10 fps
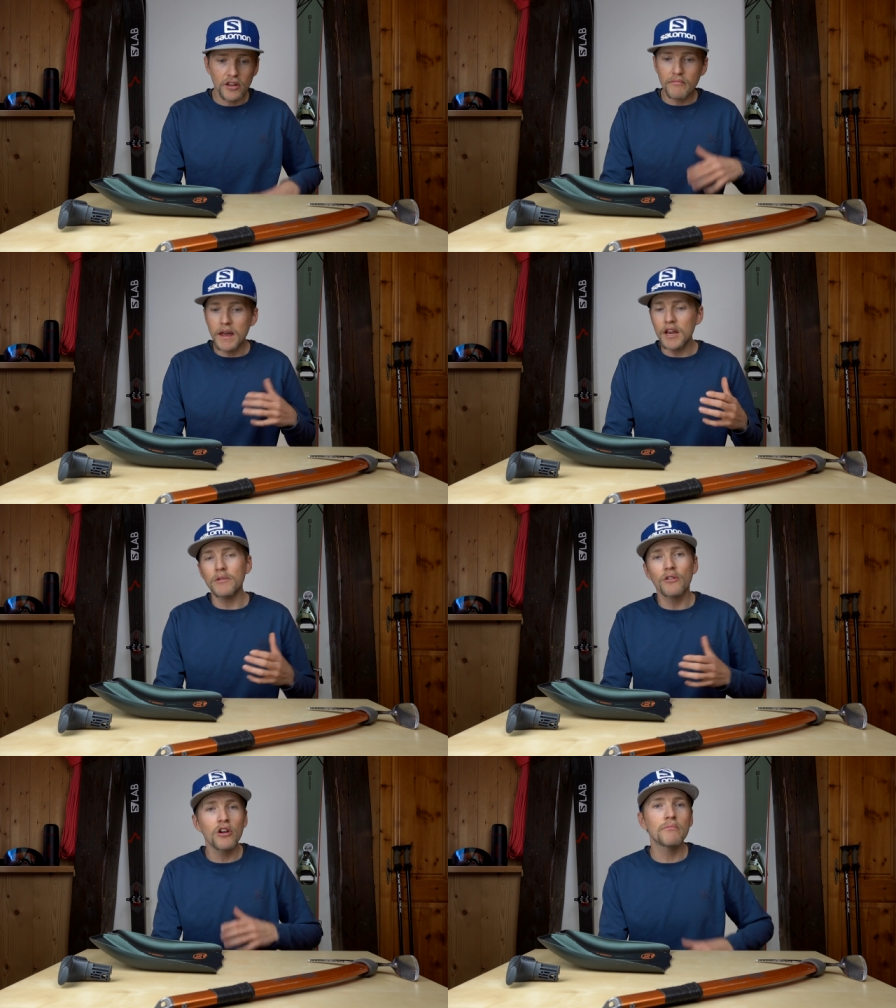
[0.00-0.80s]
you've made up
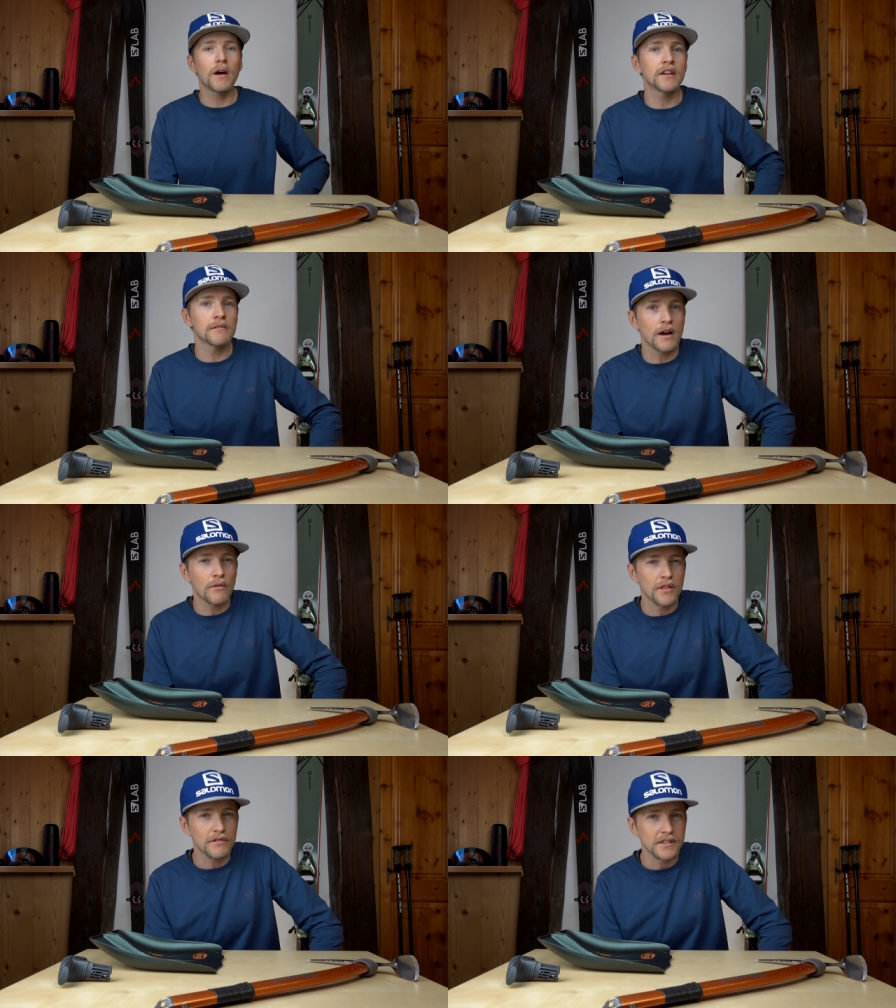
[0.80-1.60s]
your own mind about
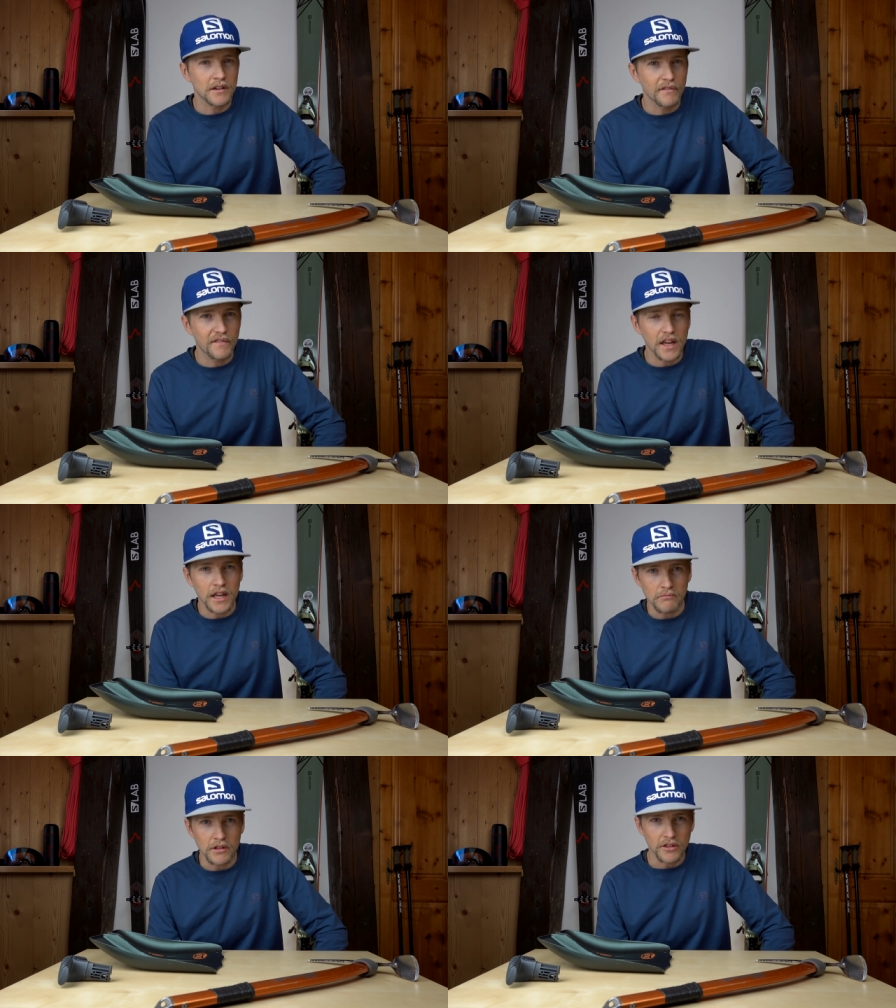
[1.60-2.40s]
whether it's going to fit
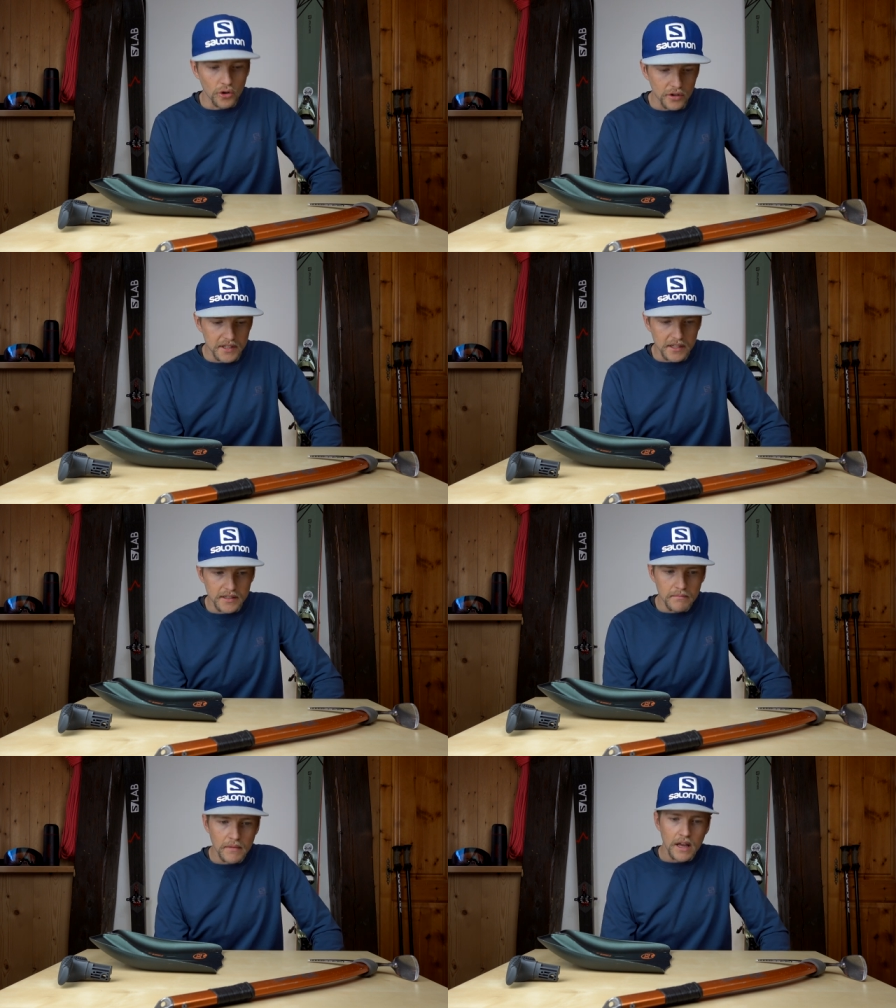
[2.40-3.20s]
in with your
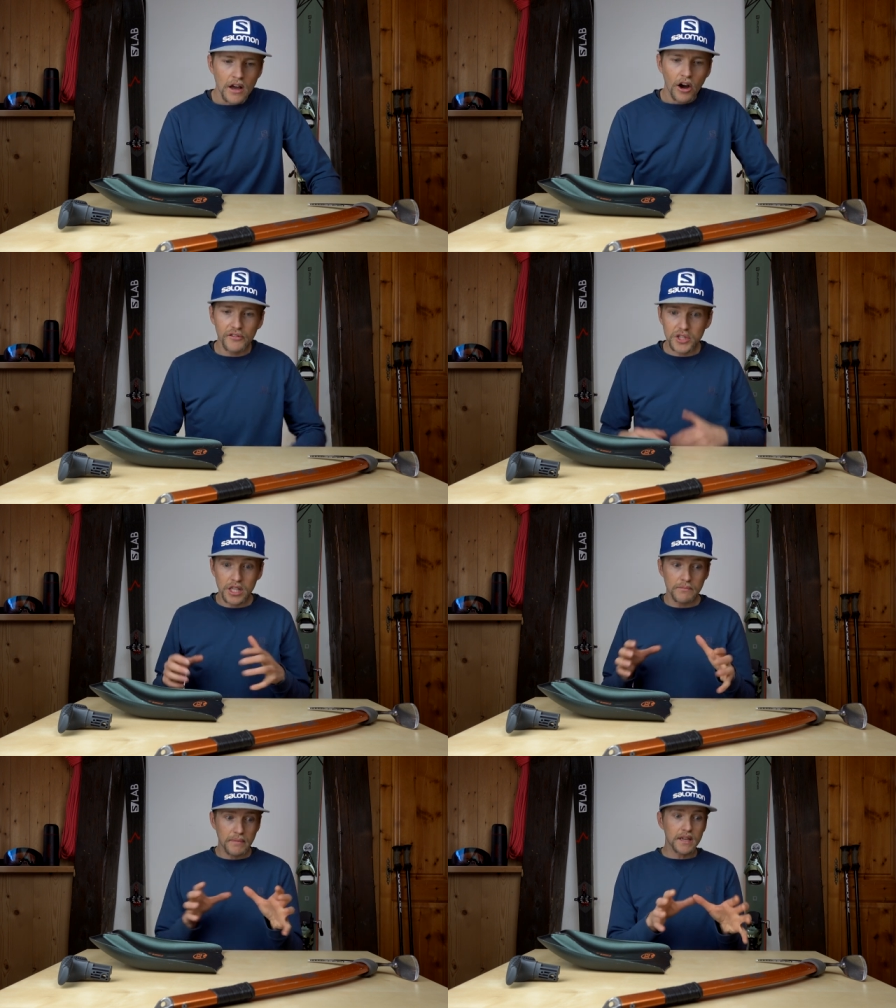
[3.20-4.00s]
system. Obviously
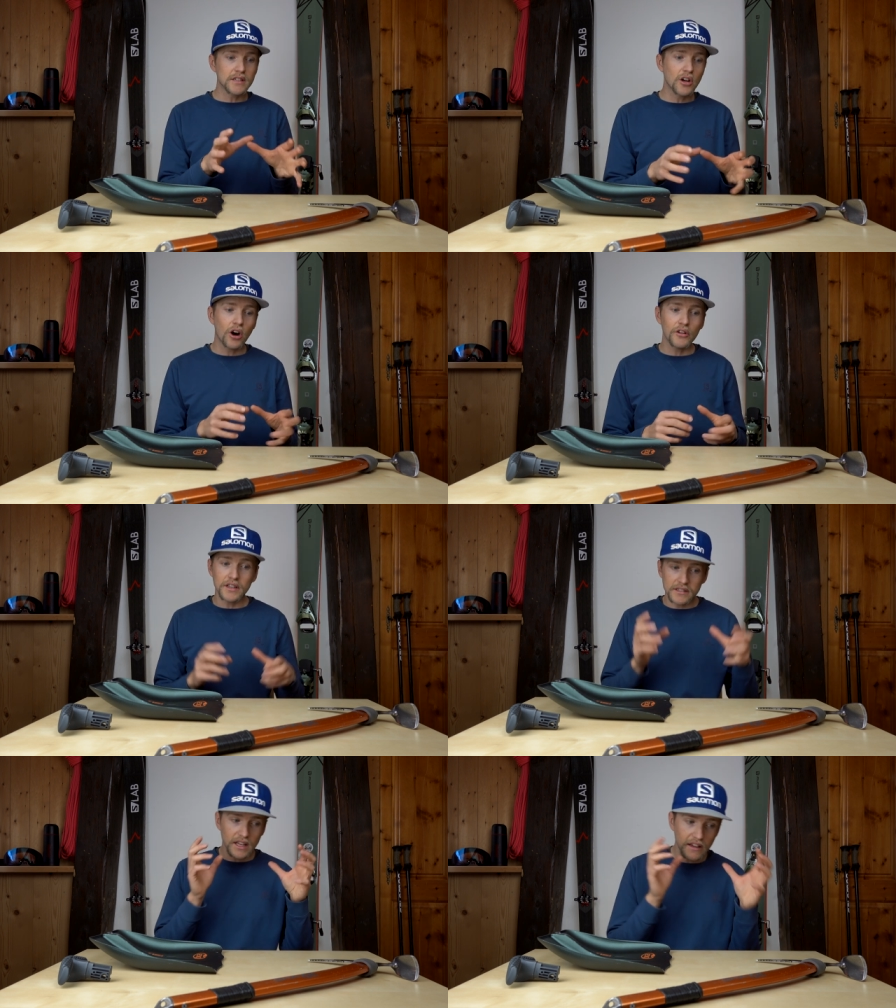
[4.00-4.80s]
the biggest con is that